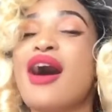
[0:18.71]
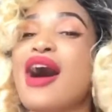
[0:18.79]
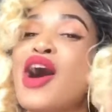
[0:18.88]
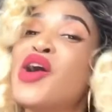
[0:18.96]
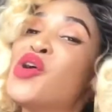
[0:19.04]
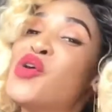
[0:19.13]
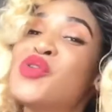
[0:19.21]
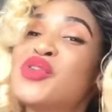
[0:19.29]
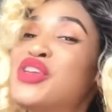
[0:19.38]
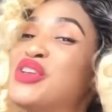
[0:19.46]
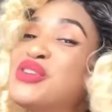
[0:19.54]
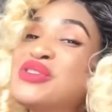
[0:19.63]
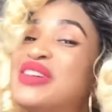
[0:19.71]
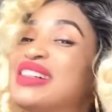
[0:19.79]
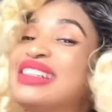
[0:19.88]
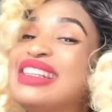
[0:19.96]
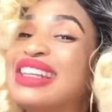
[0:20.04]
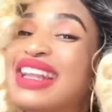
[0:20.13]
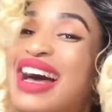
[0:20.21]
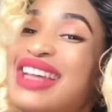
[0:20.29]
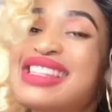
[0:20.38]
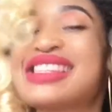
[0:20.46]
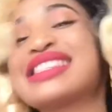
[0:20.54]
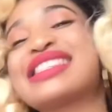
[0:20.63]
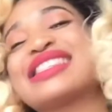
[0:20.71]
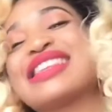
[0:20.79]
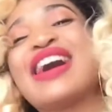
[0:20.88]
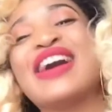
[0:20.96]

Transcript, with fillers: i owe you a lot so